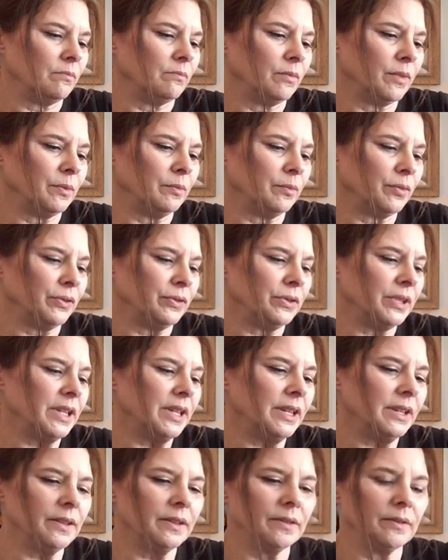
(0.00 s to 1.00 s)

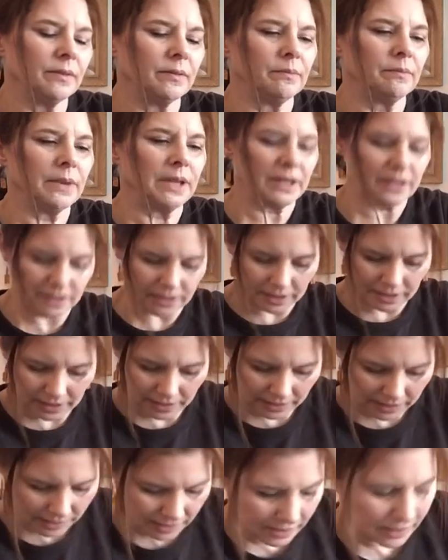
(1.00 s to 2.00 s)
Mambruni, made in
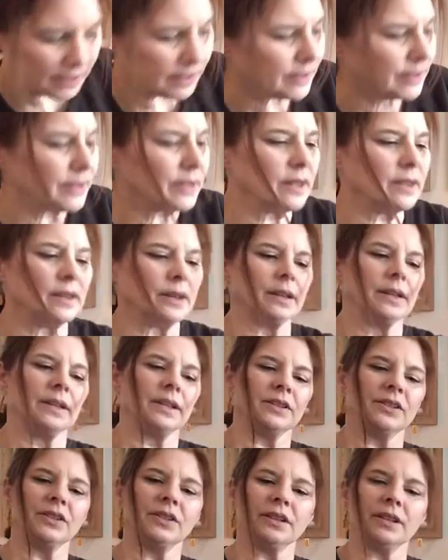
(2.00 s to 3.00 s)
Italy. Let's see the
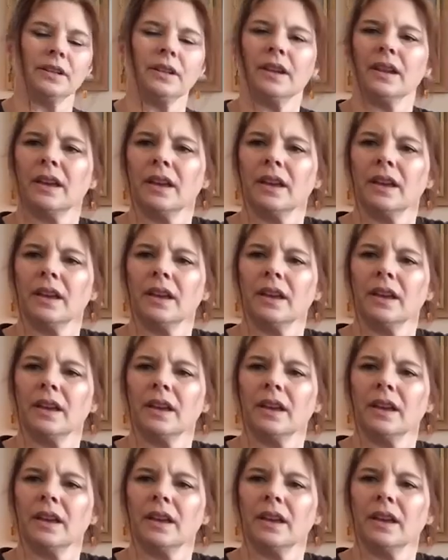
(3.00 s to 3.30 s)
condition.